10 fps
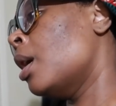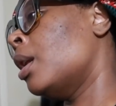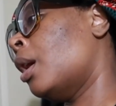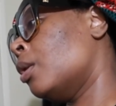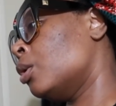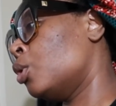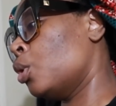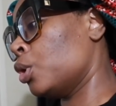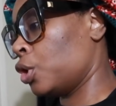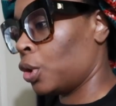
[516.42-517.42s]
long
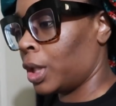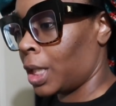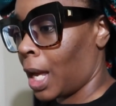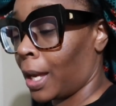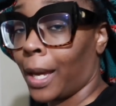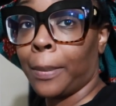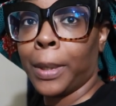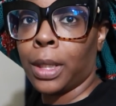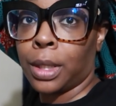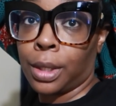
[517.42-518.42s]
story short, y'all, I got a
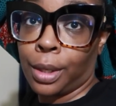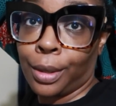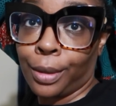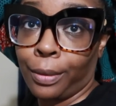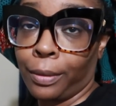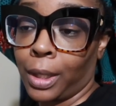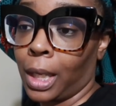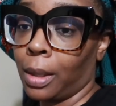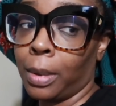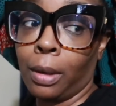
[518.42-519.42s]
pinched nerve. They
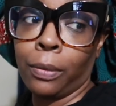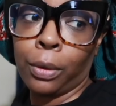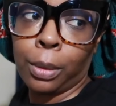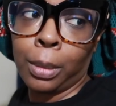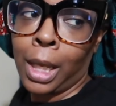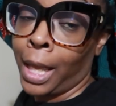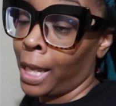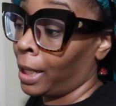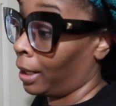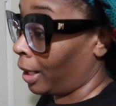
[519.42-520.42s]
can be from
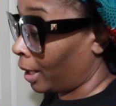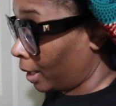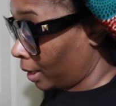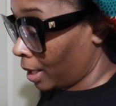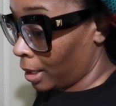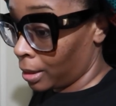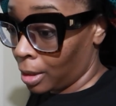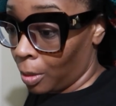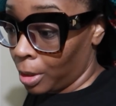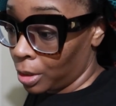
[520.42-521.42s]
laying down
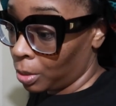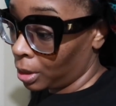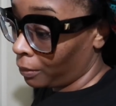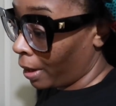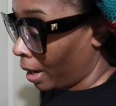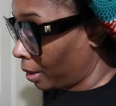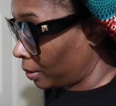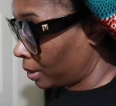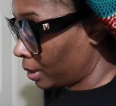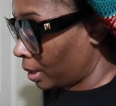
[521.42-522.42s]
so much with the
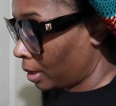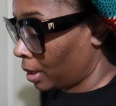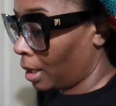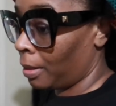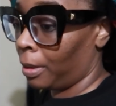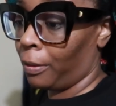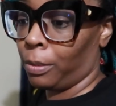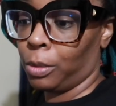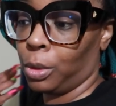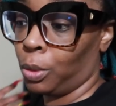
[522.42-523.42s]
virus. They could be
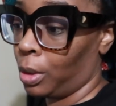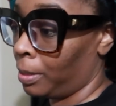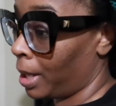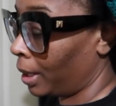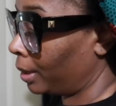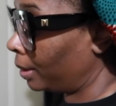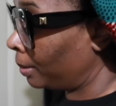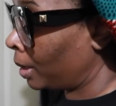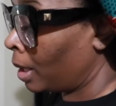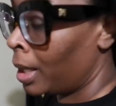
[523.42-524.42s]
from doing
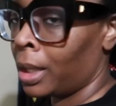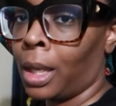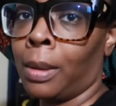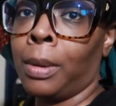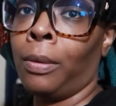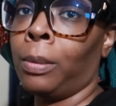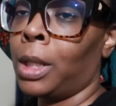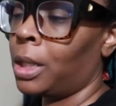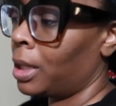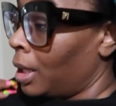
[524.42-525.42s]
makeup. They could be from
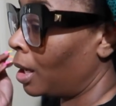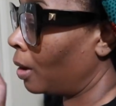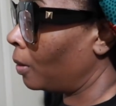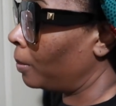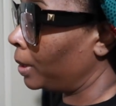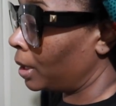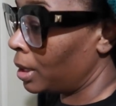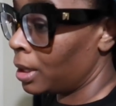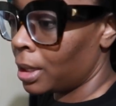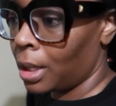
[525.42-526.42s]
these tig old
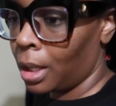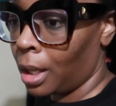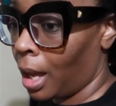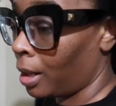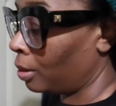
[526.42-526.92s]
biddies. I